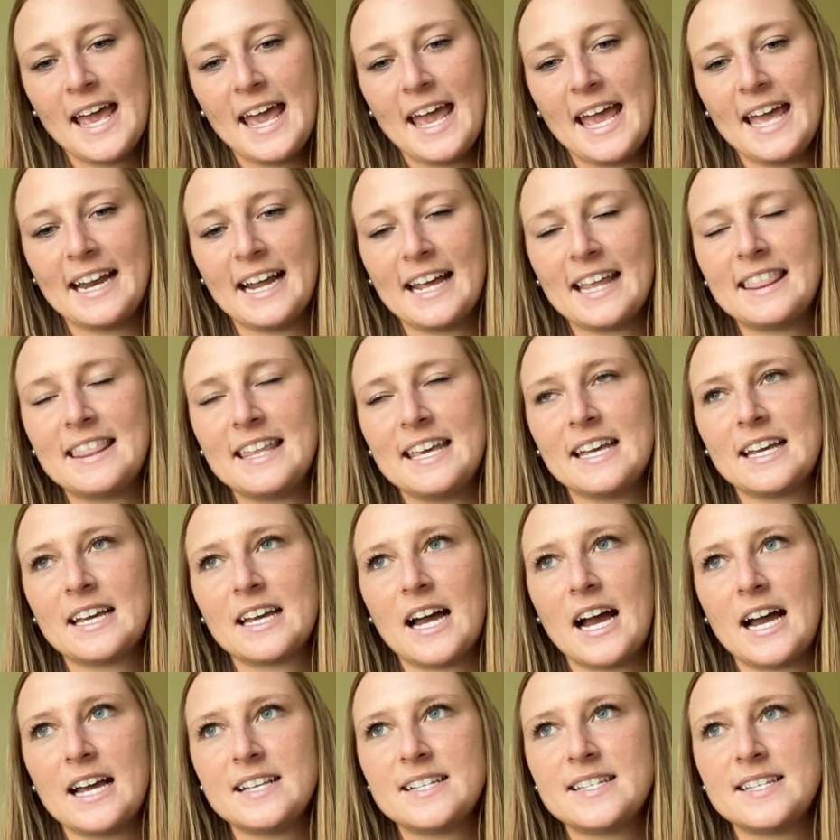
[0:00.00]
And I think
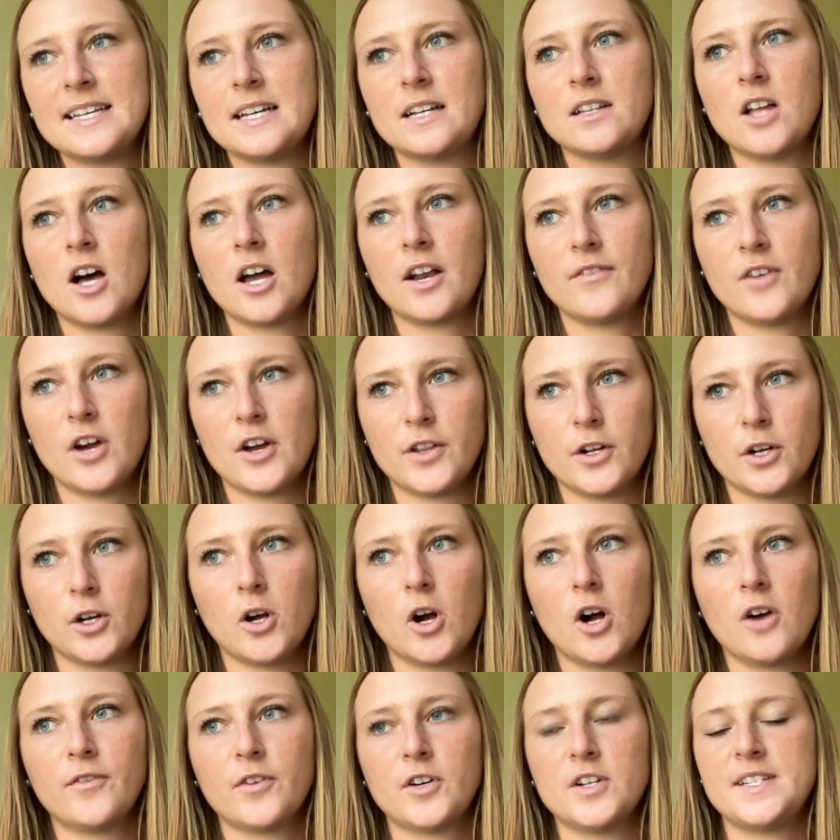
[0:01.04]
I see a lot of other
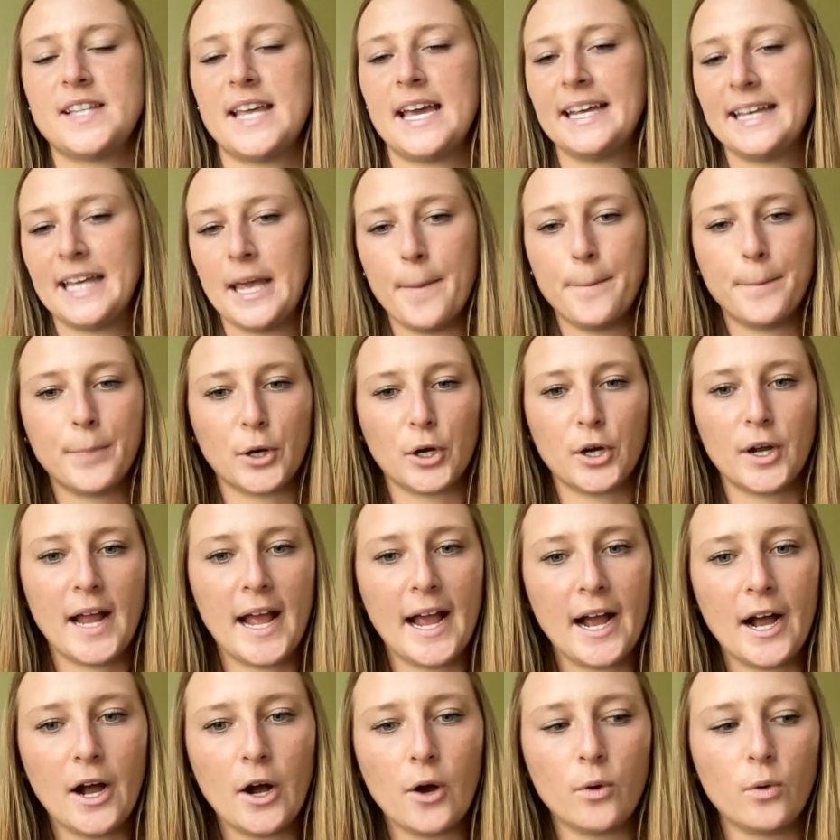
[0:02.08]
golfers that get burnt
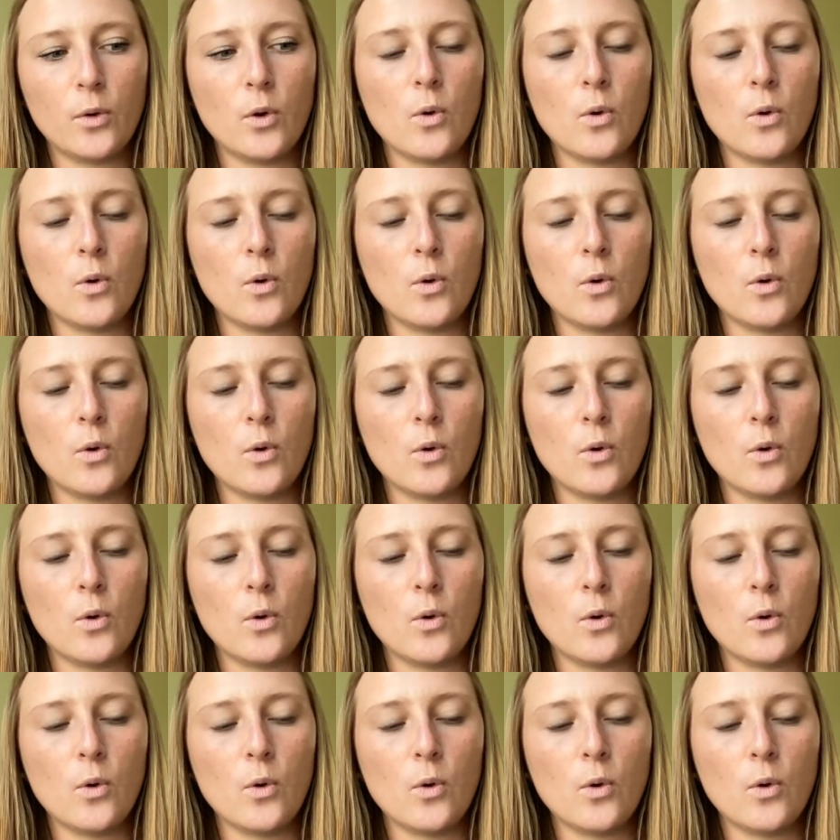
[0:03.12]
out